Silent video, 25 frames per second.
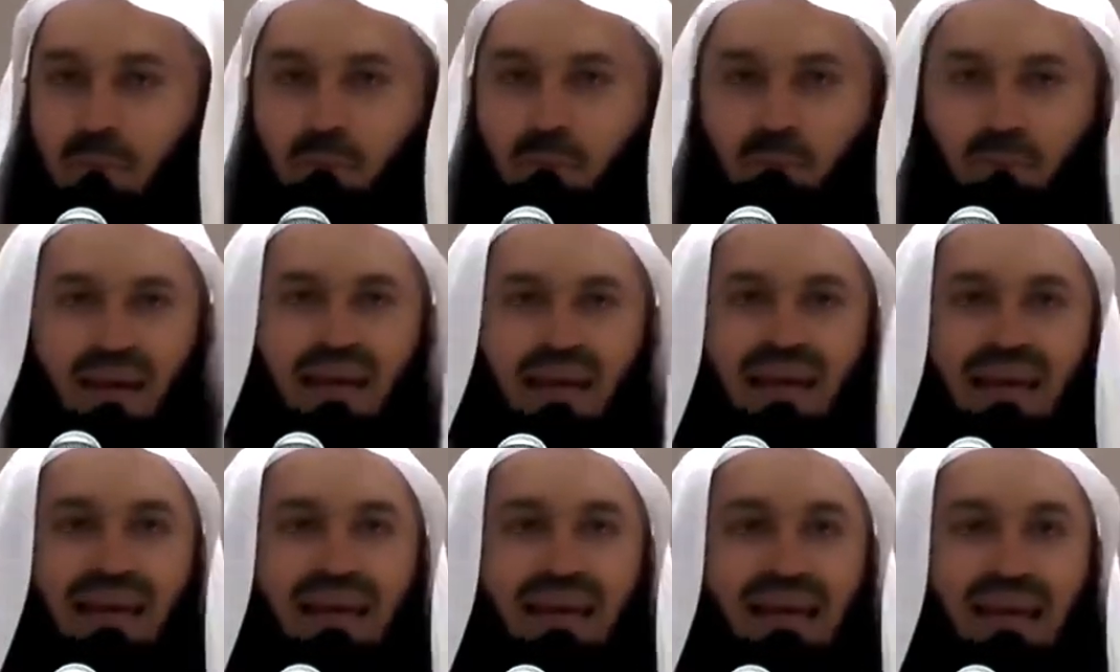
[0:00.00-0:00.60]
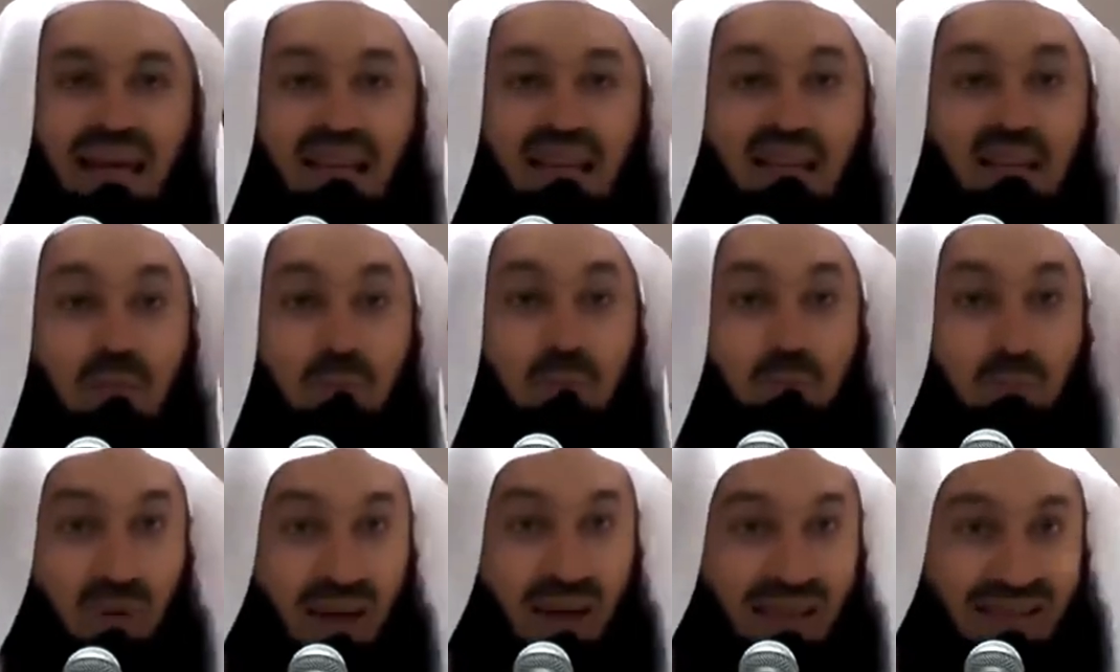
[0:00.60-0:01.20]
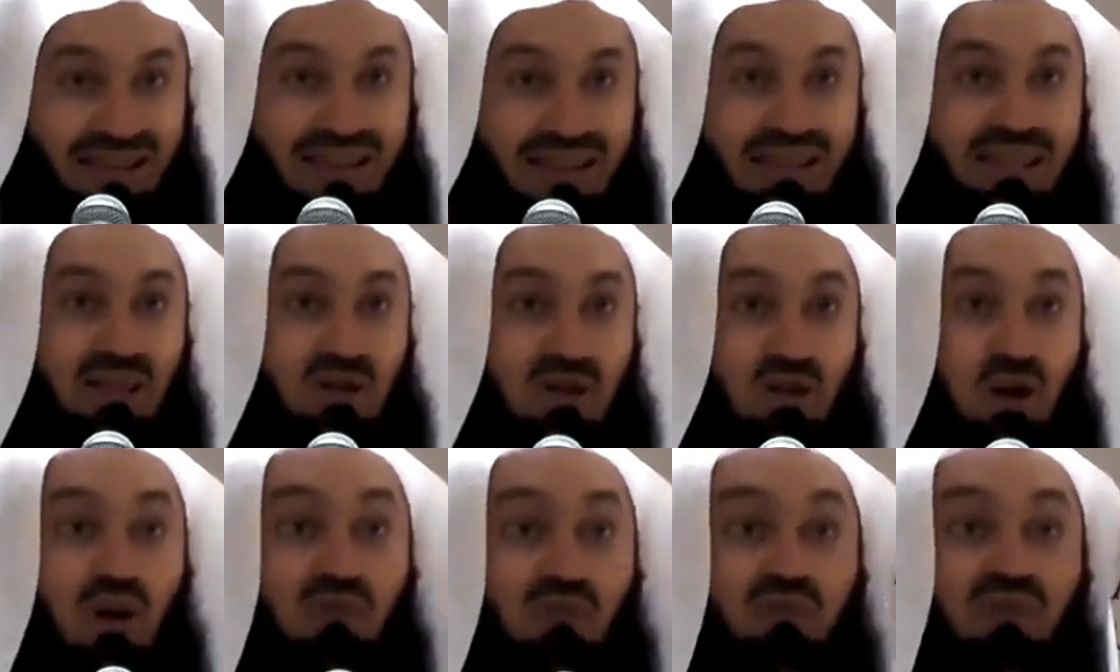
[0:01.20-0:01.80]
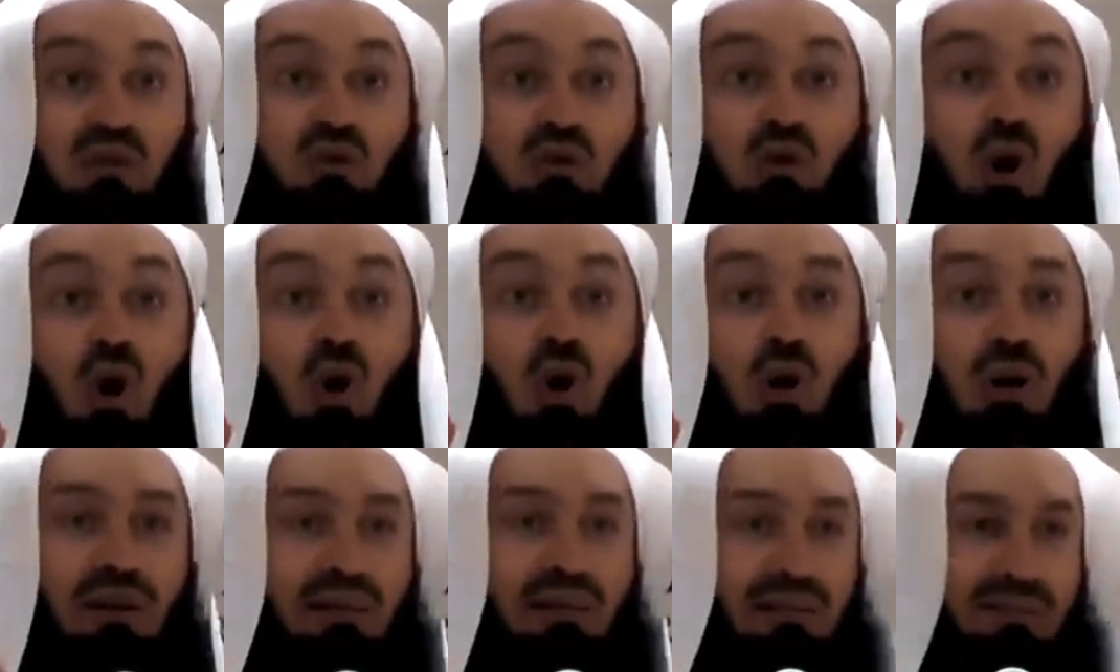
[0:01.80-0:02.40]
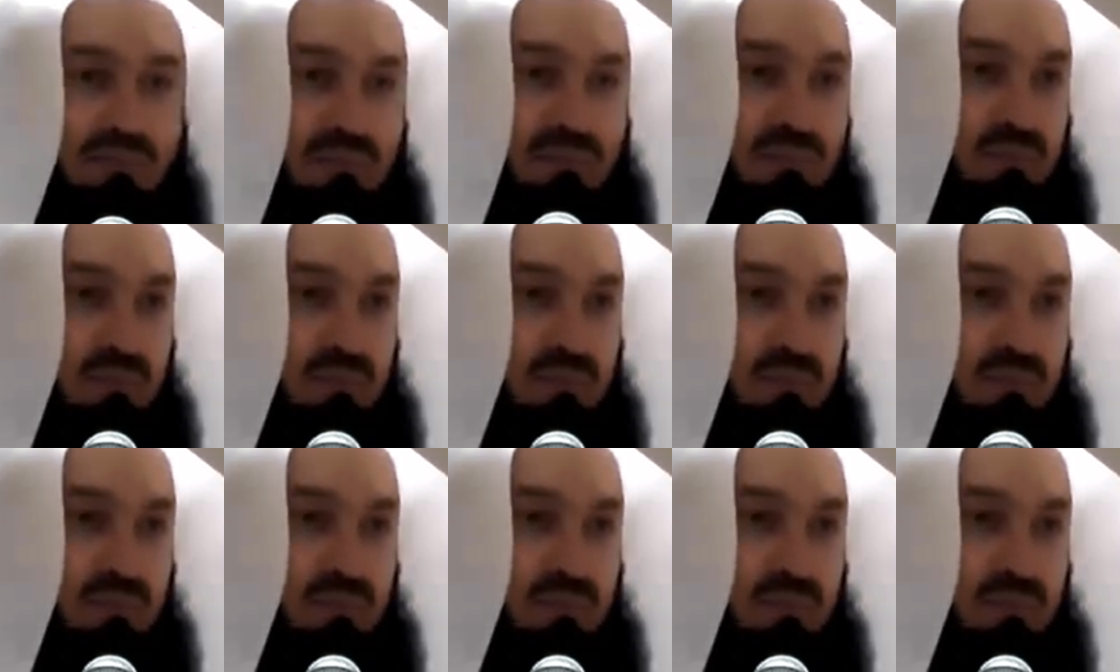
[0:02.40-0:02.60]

be in the presence of a dog,